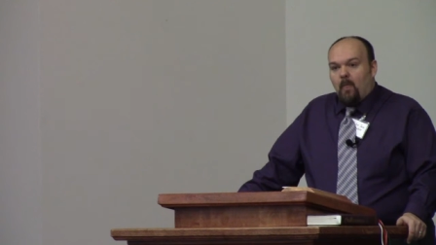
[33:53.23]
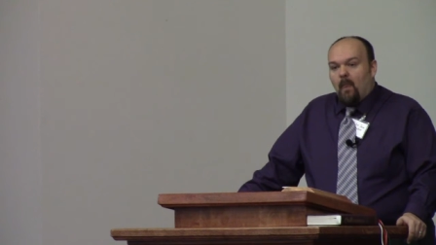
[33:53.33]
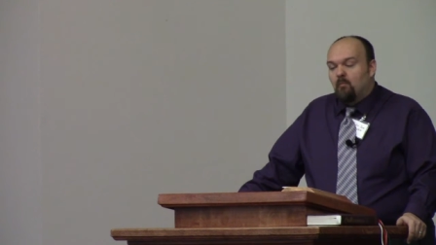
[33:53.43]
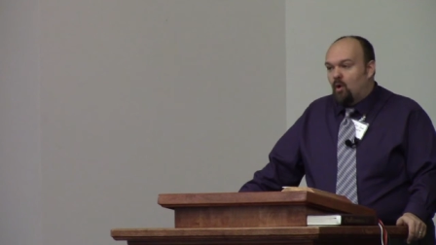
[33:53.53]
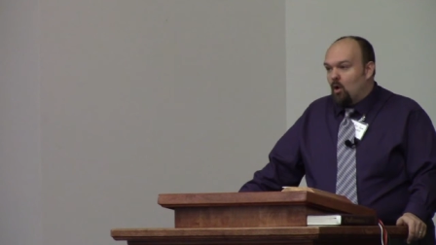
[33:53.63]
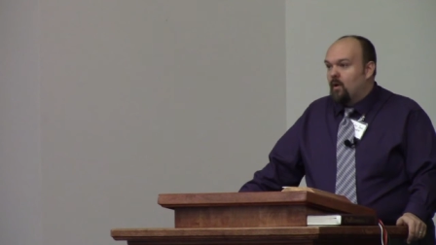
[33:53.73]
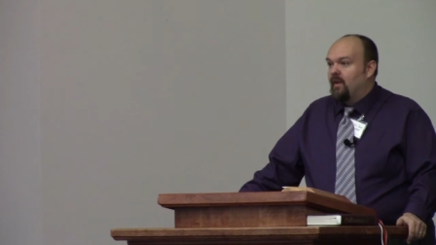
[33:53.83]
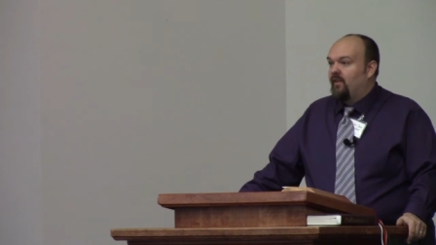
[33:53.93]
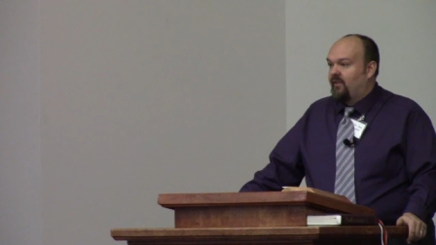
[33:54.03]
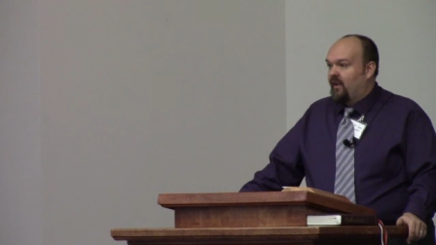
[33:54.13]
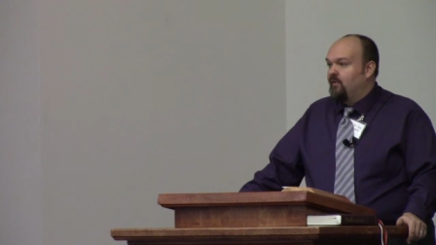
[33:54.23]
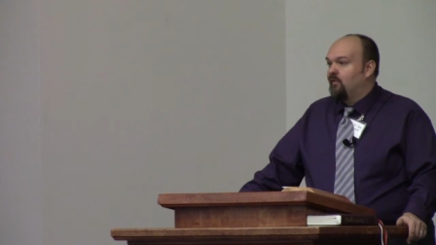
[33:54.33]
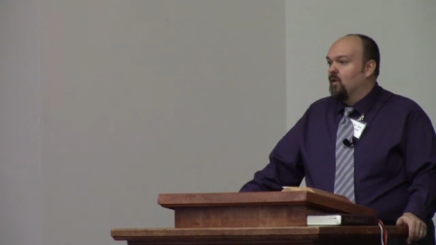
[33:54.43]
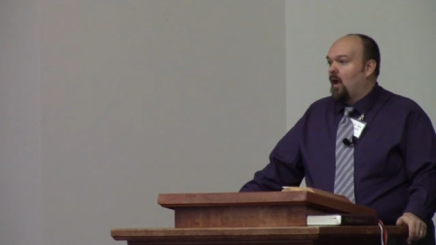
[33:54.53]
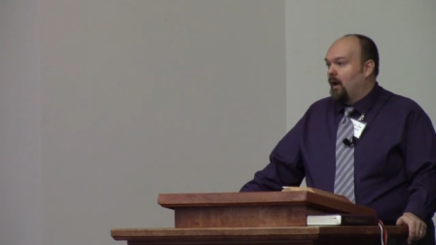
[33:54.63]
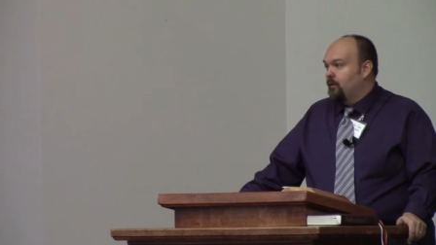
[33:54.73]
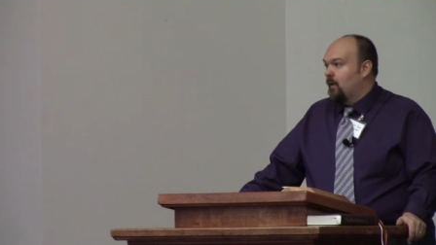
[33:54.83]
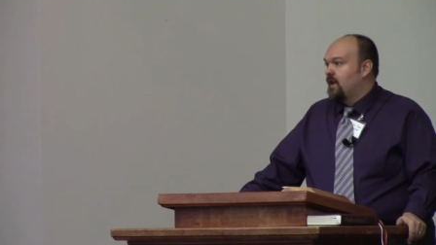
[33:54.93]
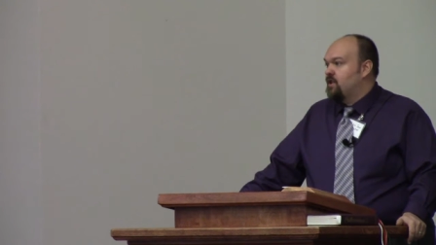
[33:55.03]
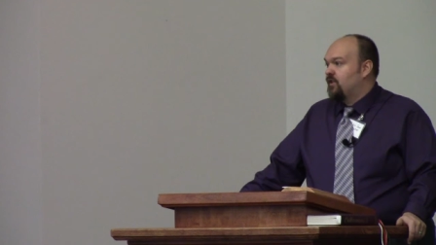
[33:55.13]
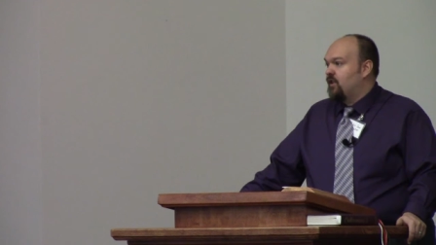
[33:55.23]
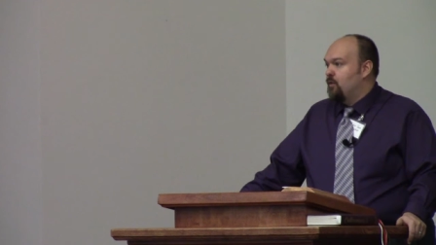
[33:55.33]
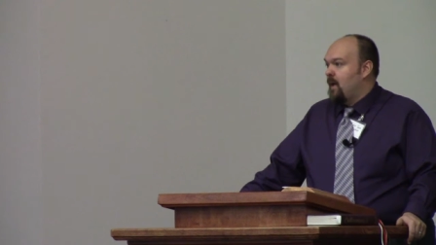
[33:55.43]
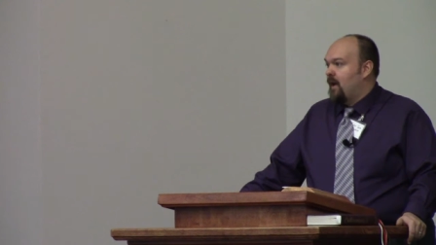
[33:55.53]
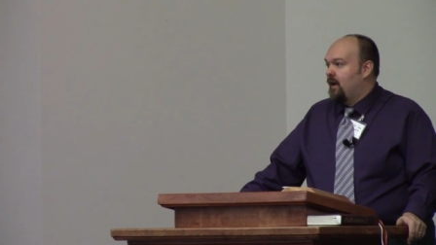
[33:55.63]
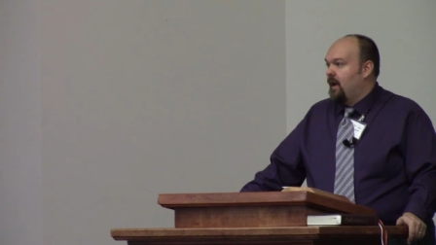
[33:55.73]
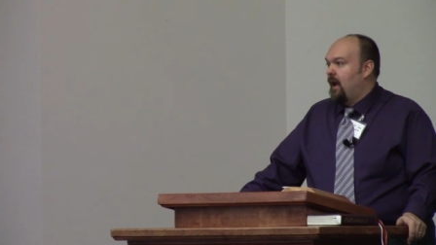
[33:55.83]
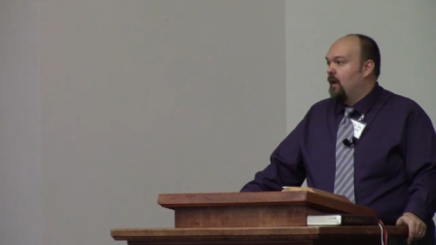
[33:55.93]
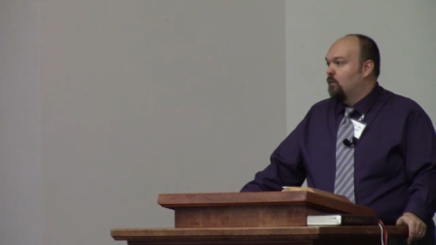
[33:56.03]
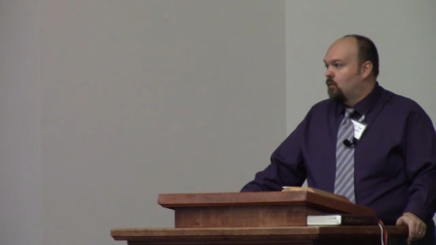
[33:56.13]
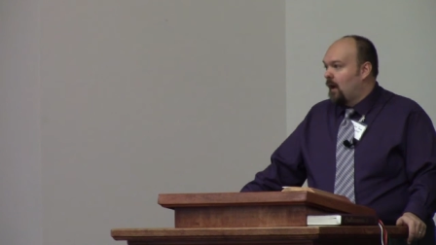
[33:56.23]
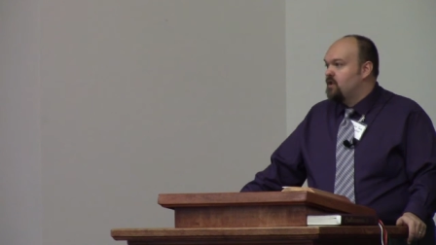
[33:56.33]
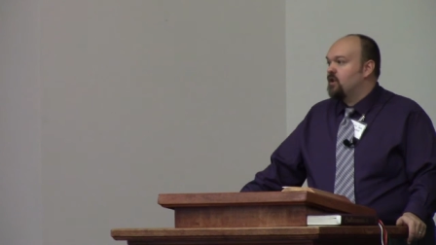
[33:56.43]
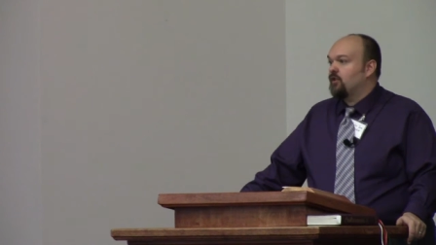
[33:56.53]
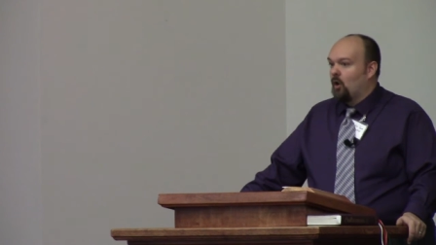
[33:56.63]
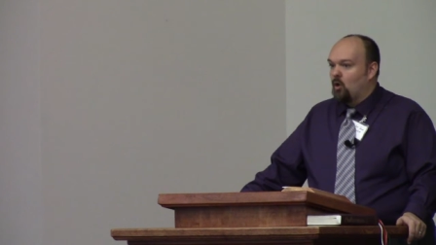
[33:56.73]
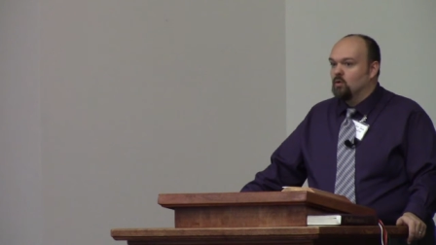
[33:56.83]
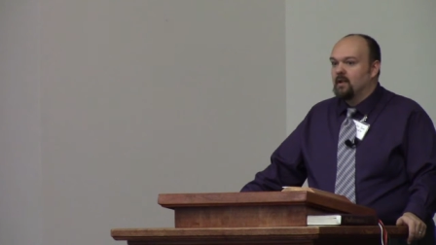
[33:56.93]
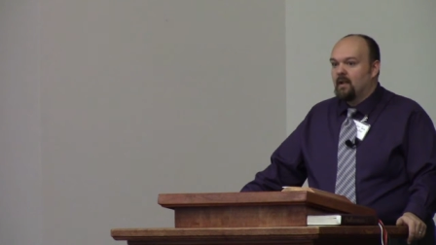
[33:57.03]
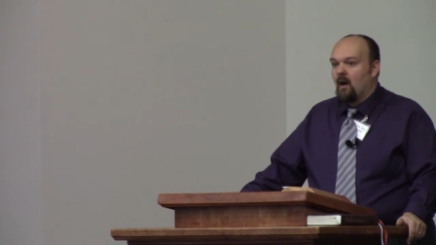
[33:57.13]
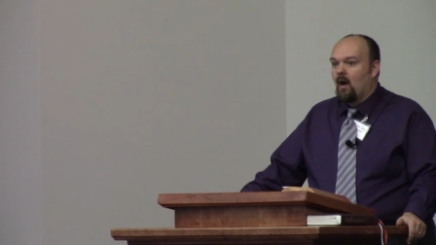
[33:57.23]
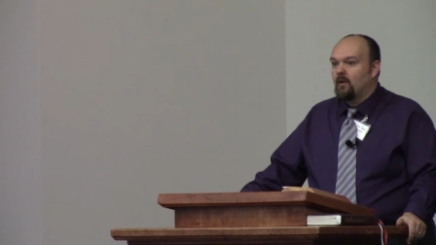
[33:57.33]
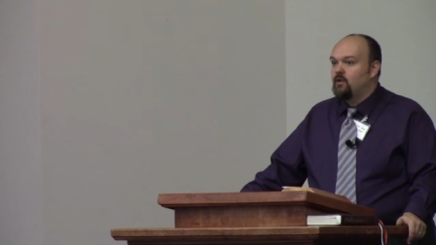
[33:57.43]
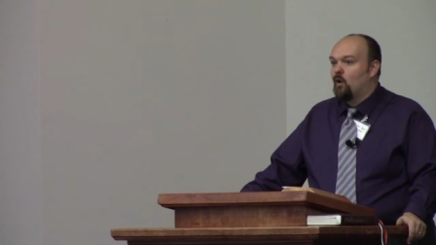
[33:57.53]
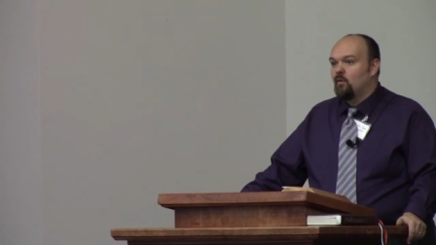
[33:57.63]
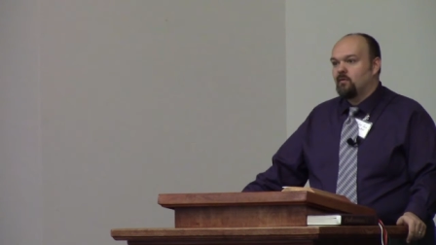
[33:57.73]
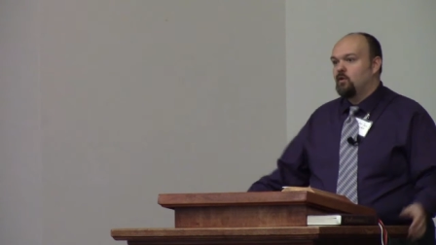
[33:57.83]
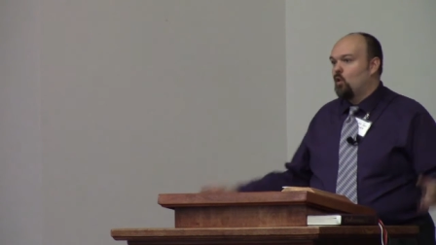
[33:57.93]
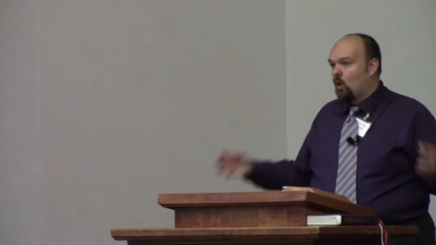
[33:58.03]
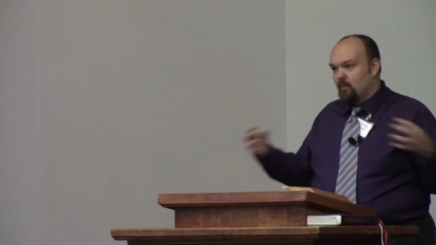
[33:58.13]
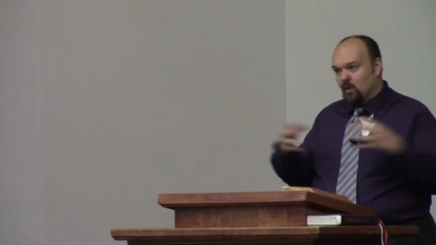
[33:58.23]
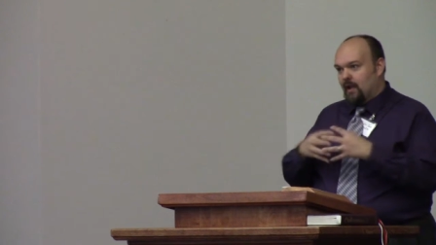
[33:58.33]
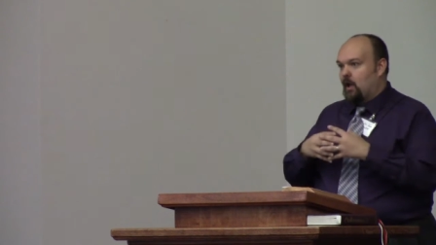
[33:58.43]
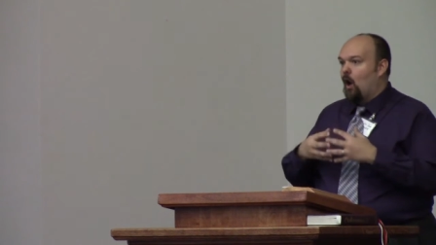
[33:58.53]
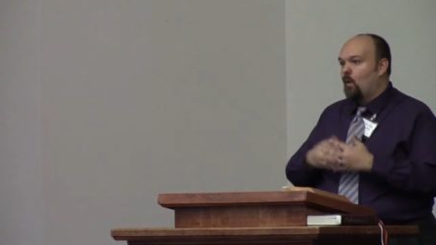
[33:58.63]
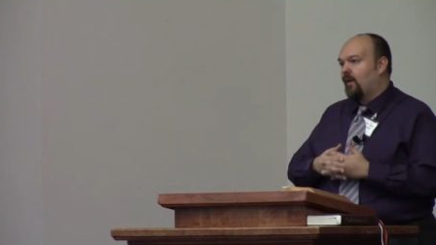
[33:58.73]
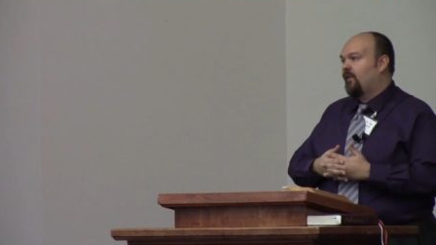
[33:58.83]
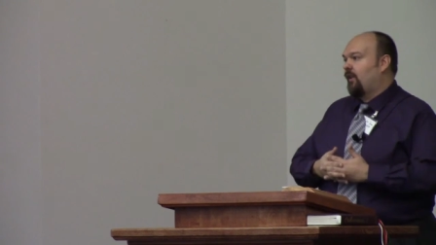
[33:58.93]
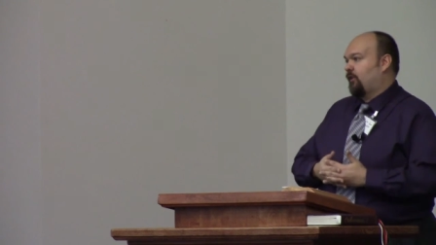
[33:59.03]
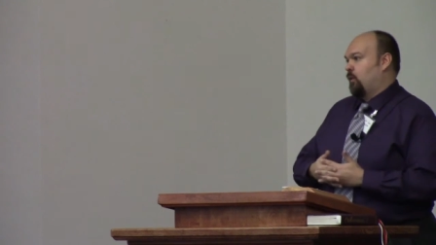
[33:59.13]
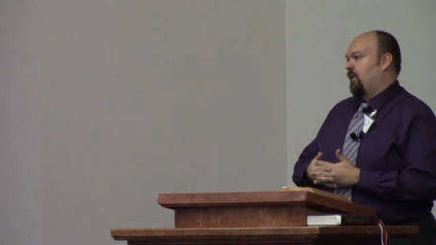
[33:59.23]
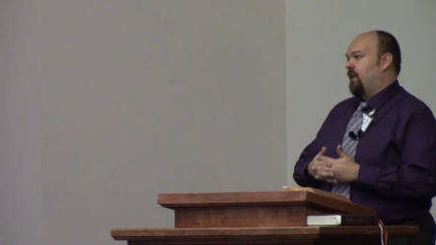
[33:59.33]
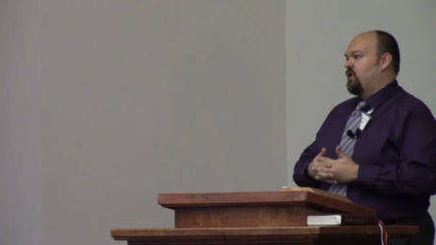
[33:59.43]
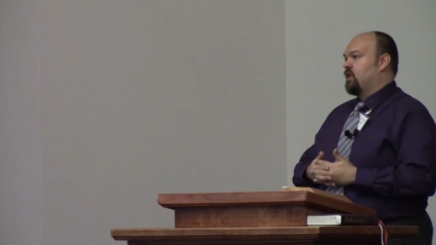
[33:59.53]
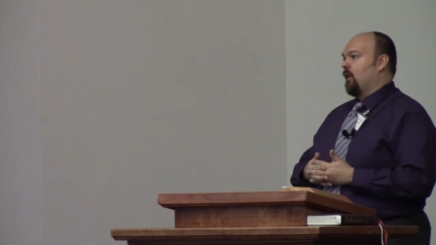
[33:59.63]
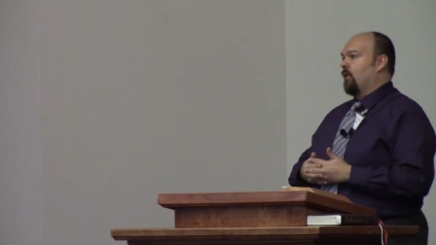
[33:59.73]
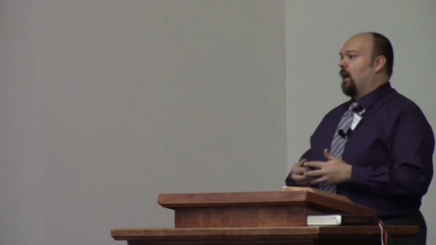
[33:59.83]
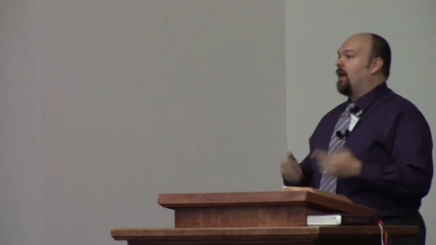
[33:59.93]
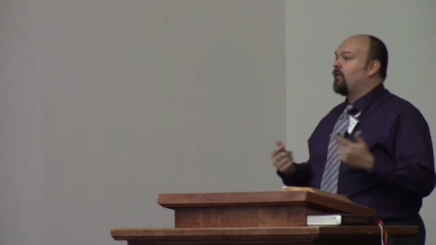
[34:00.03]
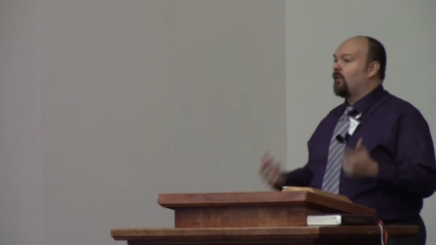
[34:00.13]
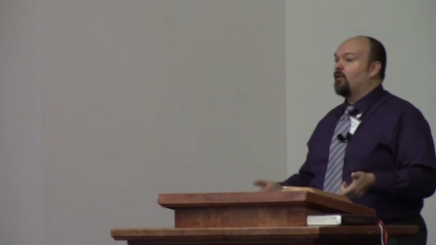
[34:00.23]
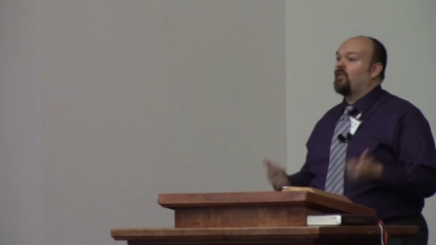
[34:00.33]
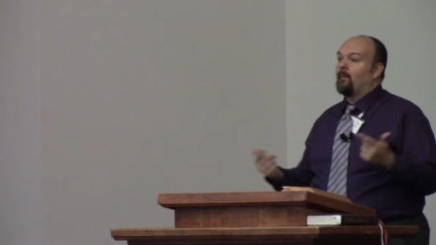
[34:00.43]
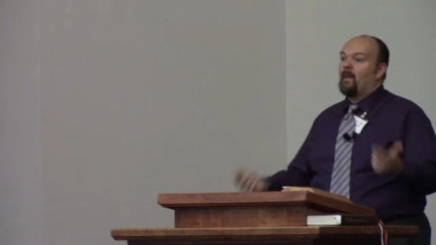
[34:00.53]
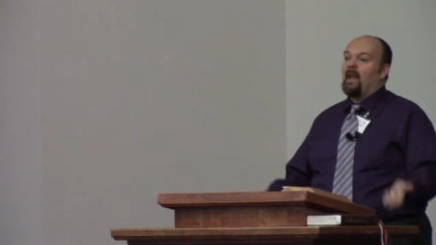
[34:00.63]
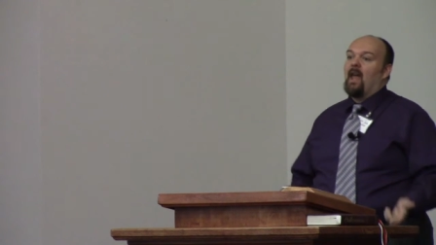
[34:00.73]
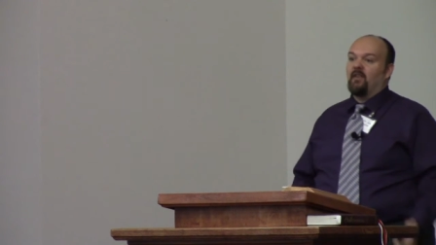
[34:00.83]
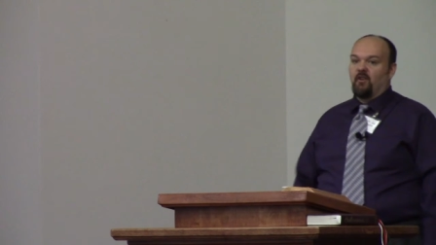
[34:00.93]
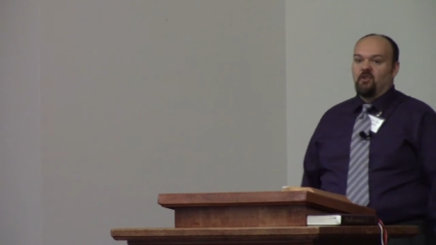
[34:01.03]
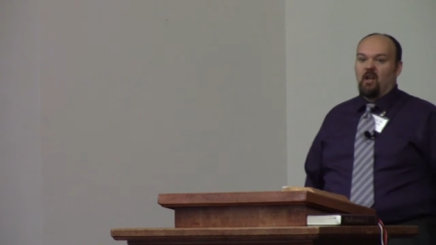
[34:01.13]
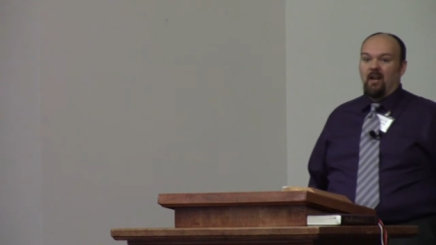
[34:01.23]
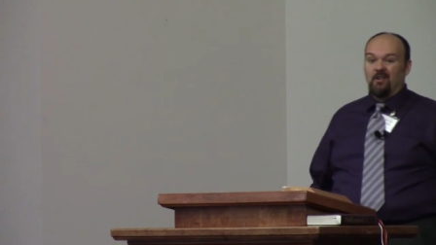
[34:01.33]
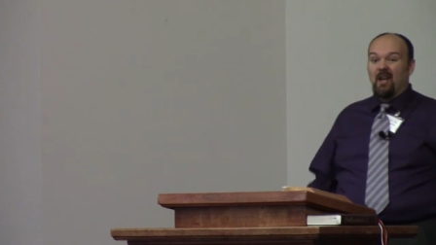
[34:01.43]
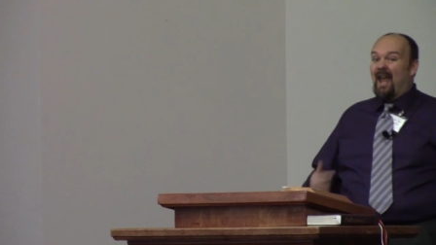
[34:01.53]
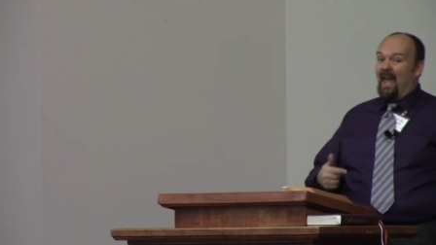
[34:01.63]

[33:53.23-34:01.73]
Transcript: Broken, sinful, unrighteous humanity and righteous, holy God don't normally coexist with each other, and so something has to change,